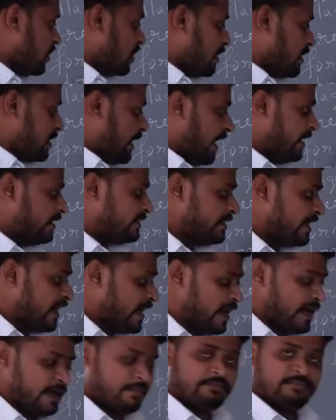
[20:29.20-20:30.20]
like
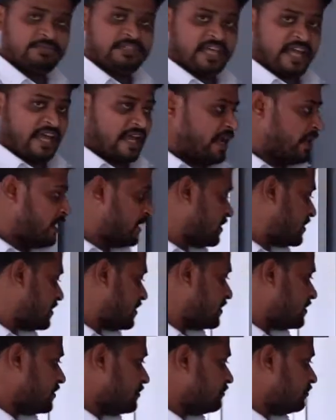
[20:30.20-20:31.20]
dam,
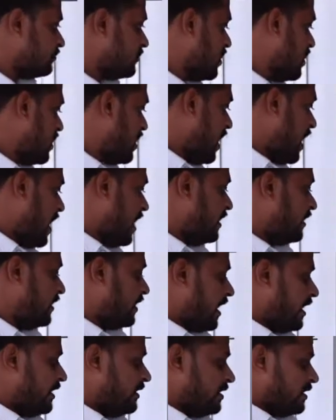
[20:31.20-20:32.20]
tanks and
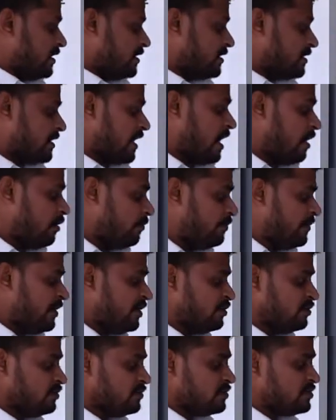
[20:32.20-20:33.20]
canals have
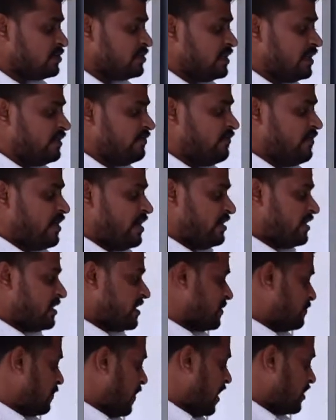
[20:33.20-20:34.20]
been used in
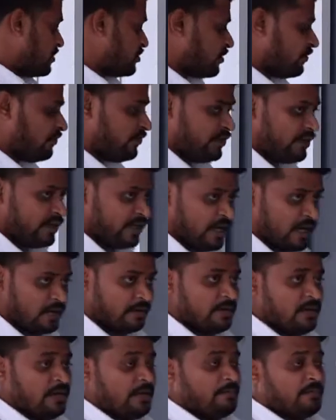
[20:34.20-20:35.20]
various parts of India.
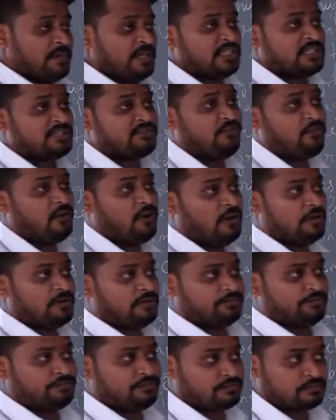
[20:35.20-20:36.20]
Means
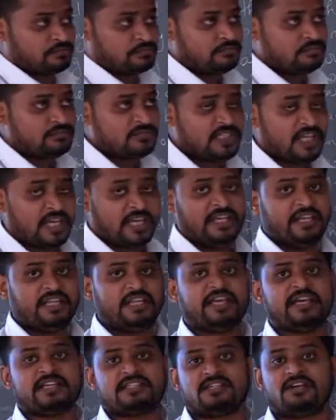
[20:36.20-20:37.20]
for
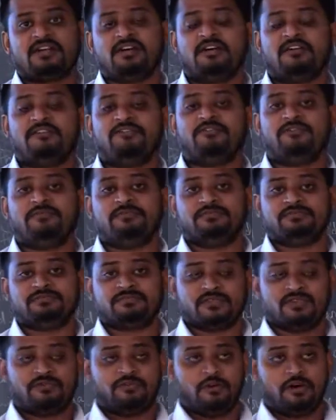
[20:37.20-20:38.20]
irrigation of
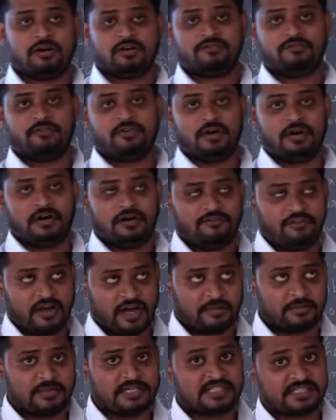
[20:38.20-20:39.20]
for
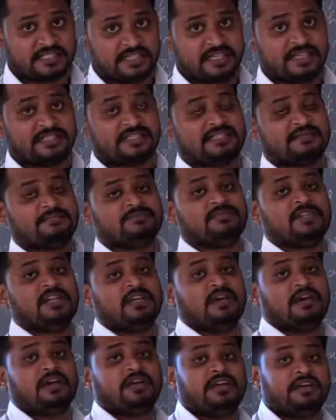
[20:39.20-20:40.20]
farmers needs
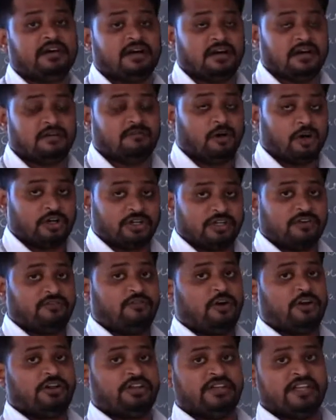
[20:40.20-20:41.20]
water
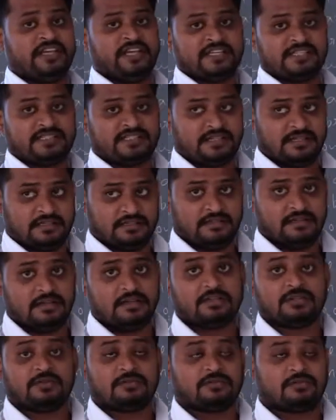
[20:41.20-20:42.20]
for irrigation.
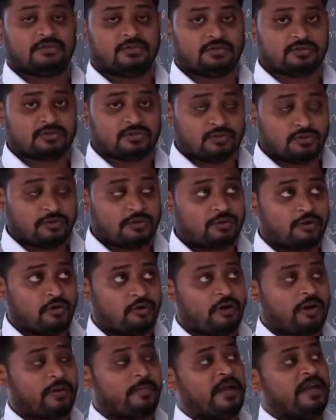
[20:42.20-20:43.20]
So
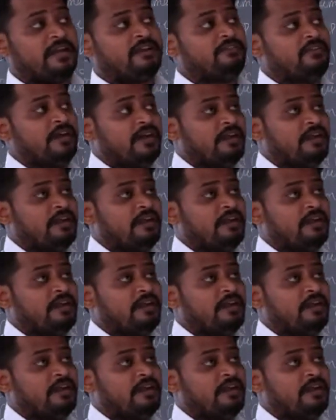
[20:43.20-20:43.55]
government